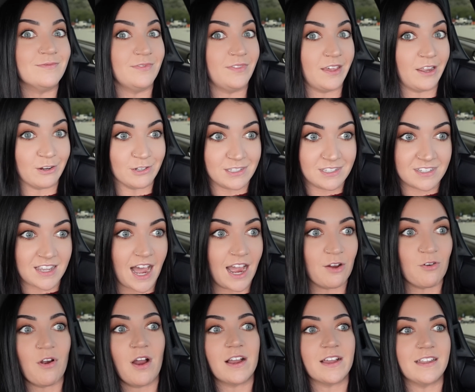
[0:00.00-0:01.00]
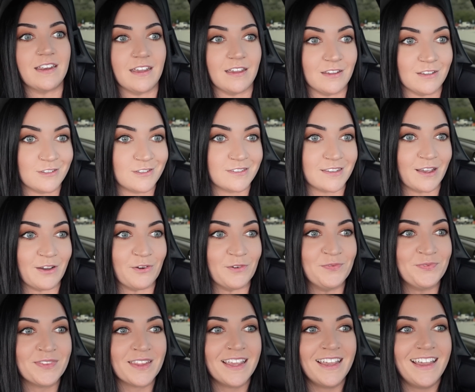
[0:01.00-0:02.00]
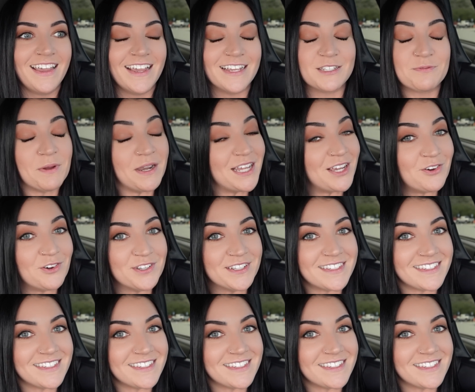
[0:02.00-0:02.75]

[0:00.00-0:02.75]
they're skyrocketing. So it's pretty cool to